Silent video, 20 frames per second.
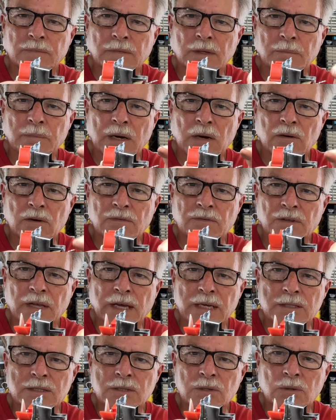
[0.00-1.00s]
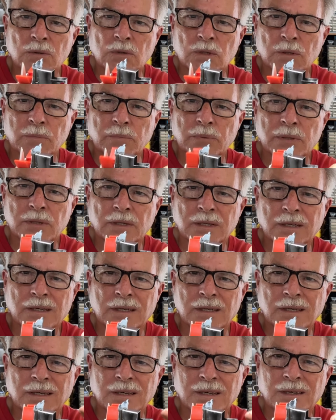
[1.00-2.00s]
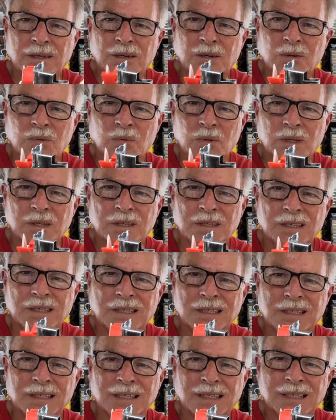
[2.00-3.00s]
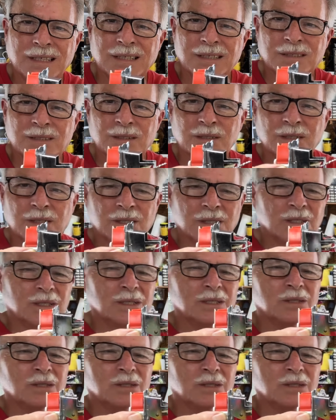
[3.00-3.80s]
Power Flash tulip with the little